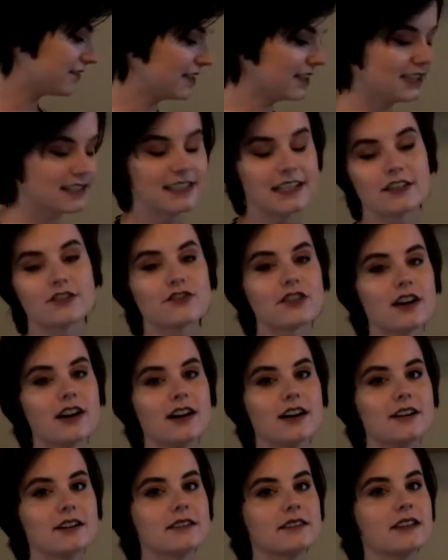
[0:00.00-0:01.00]

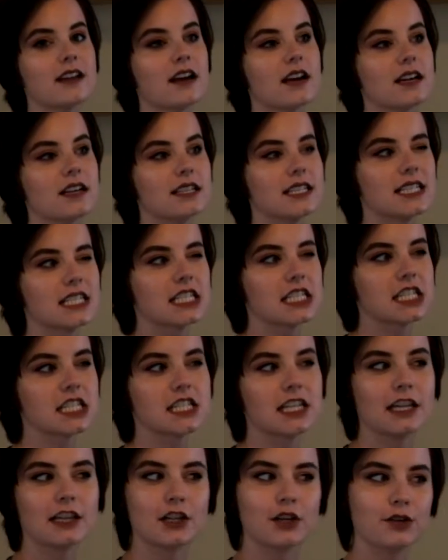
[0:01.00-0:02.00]
Philodendron
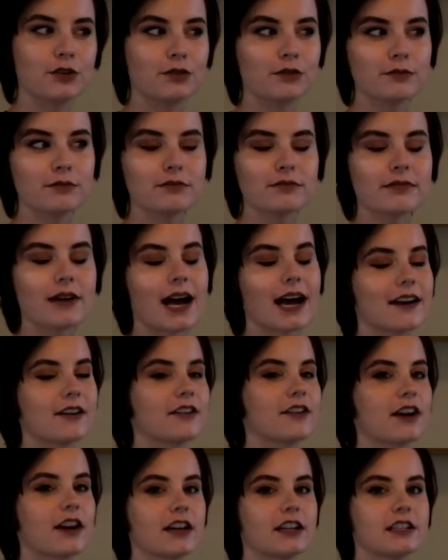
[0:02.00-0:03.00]
Saloon. I don't
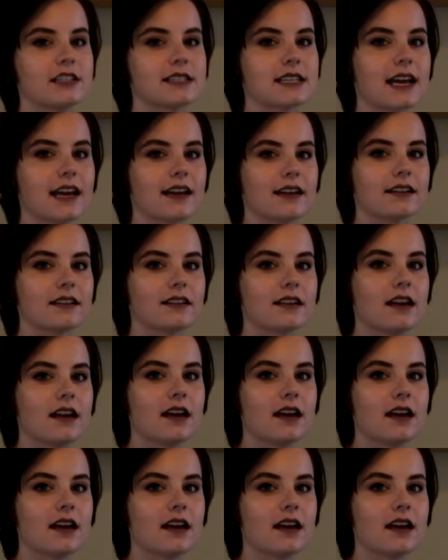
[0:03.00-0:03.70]
know how you say it.